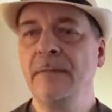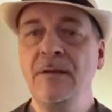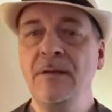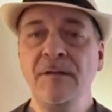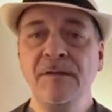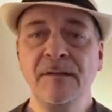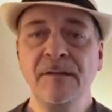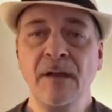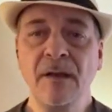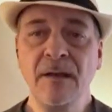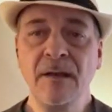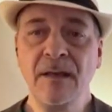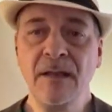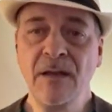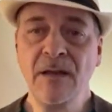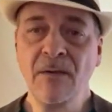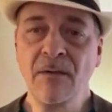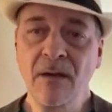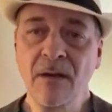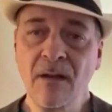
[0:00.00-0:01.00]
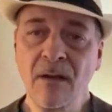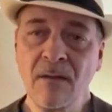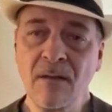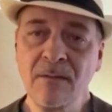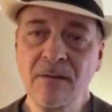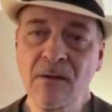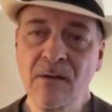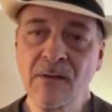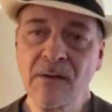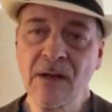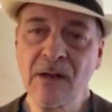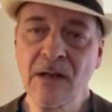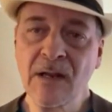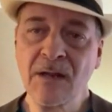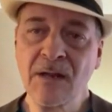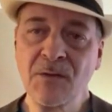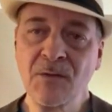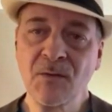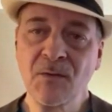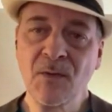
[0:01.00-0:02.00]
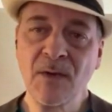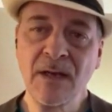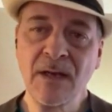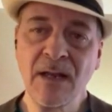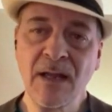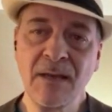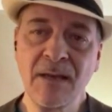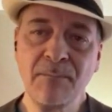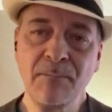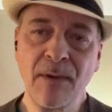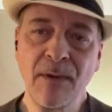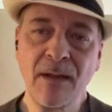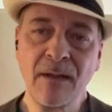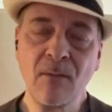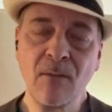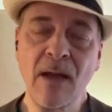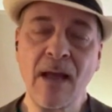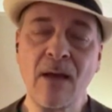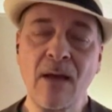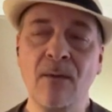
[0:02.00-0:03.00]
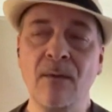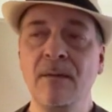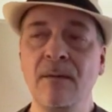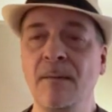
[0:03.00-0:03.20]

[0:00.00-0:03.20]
And you started a year ago, and you're already 129. Wow.